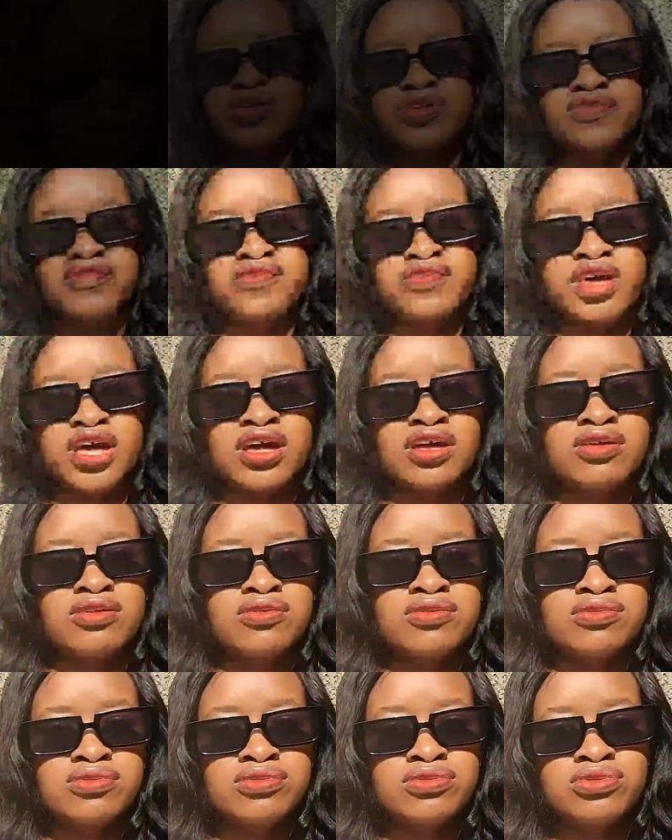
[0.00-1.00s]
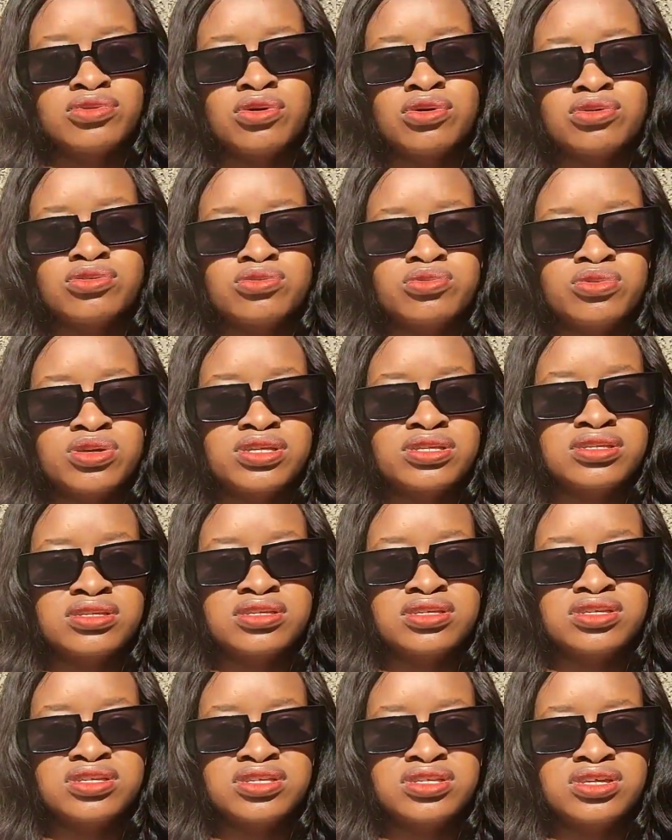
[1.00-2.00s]
If you are done with
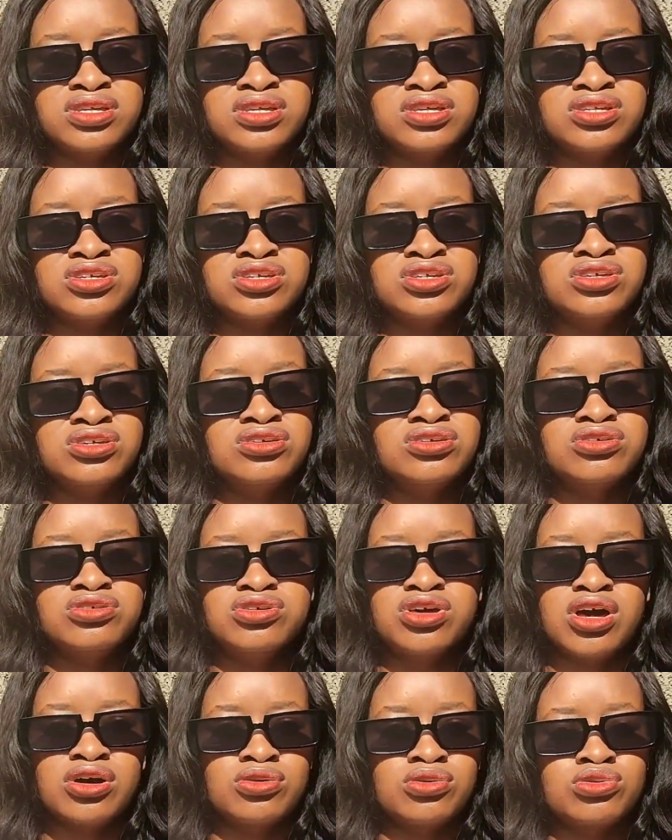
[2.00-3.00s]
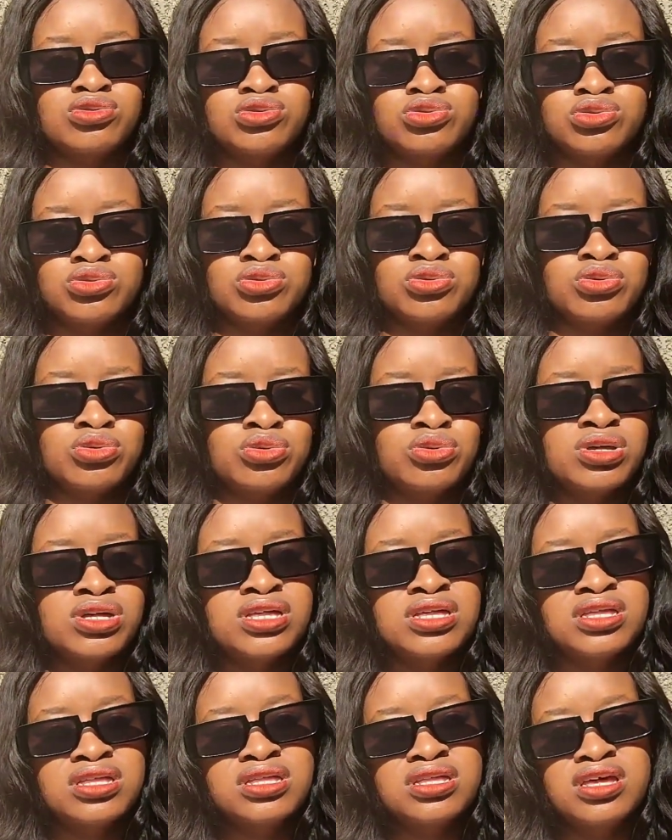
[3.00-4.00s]
this stage, you are good to go.
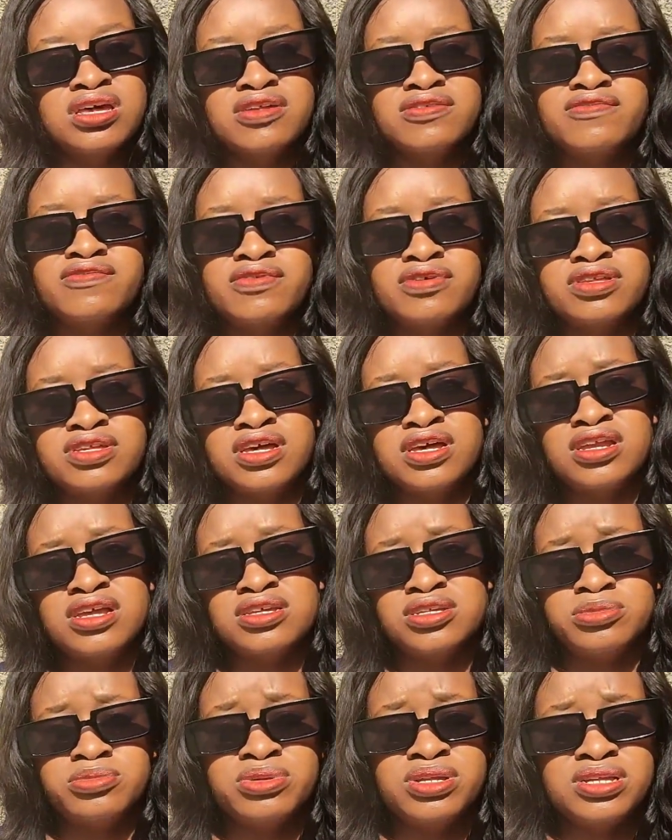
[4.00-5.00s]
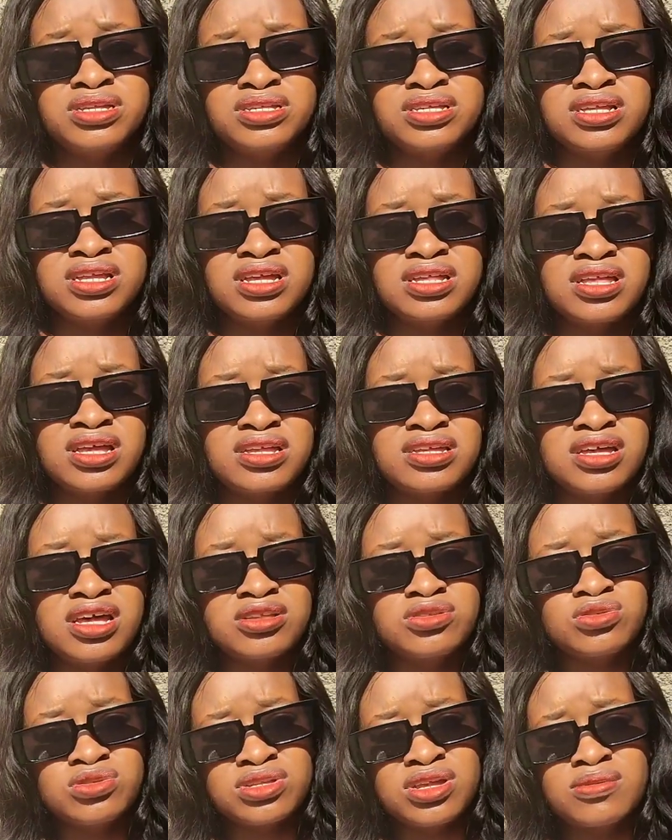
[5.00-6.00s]
Then for the eligibility letter, there
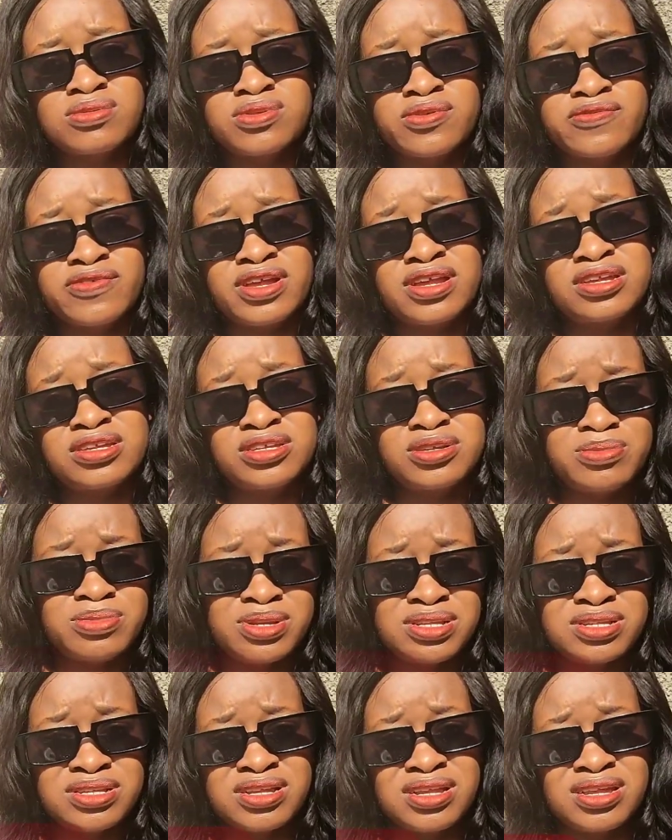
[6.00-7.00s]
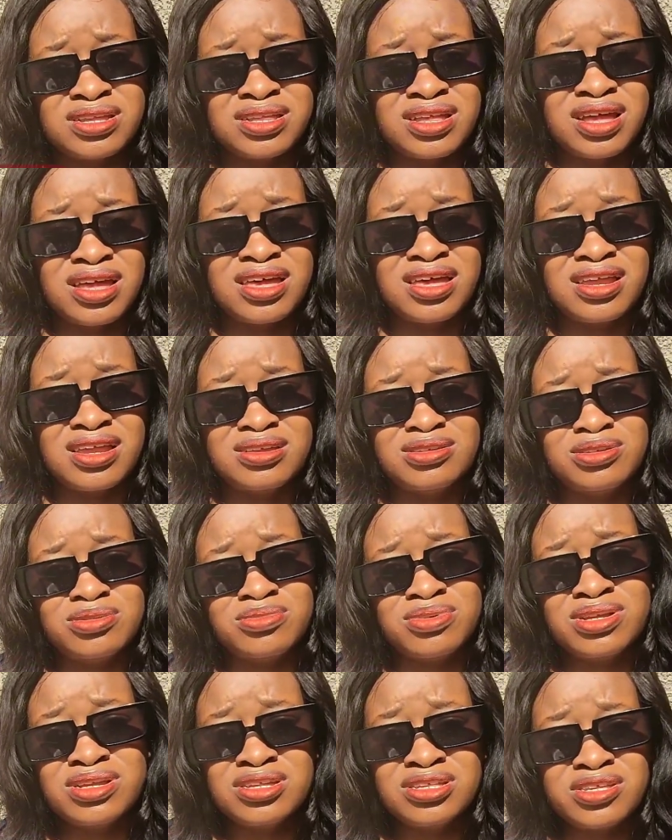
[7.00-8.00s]
are two types of eligibility letter:
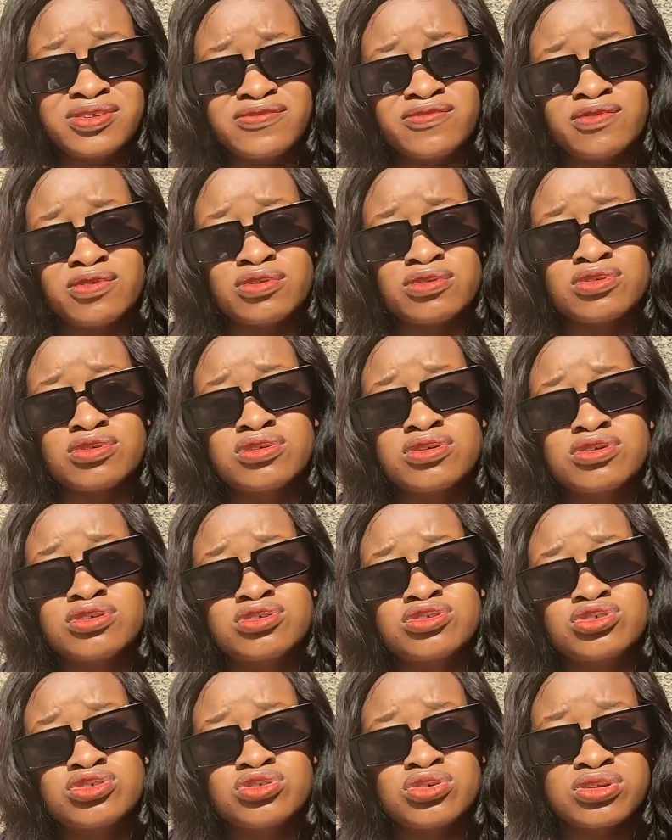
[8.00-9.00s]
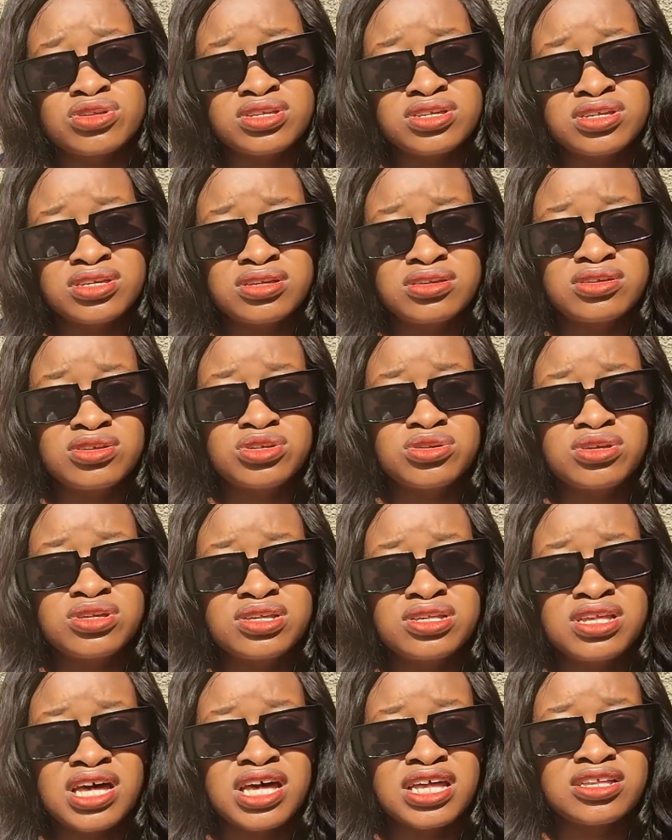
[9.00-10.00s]
eligibility for study,
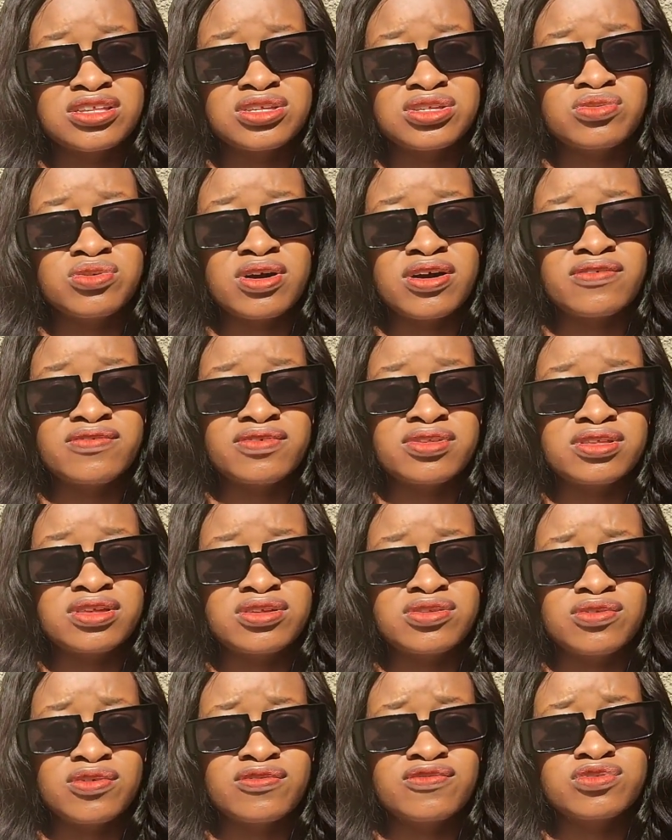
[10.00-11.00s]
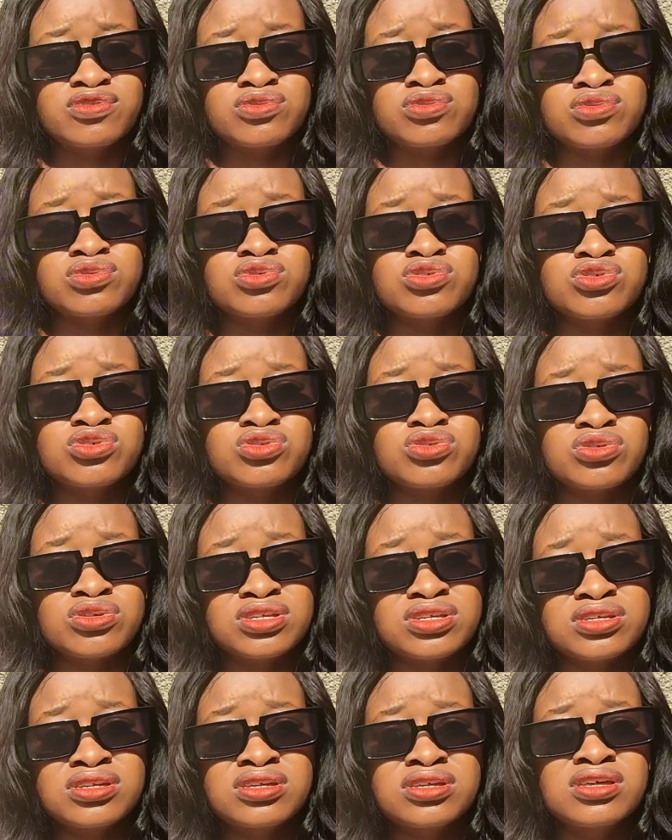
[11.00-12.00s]
showing that you are fit enough to
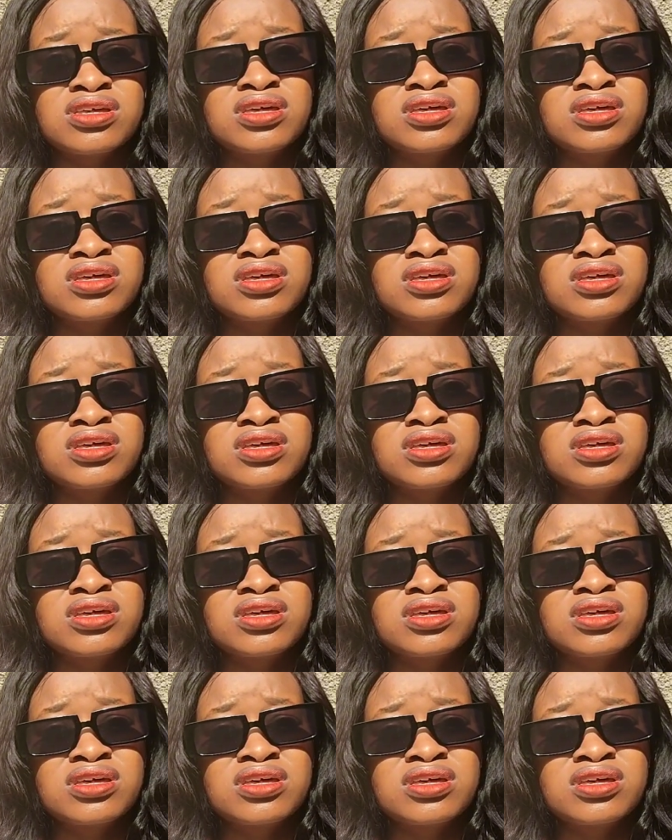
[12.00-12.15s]
study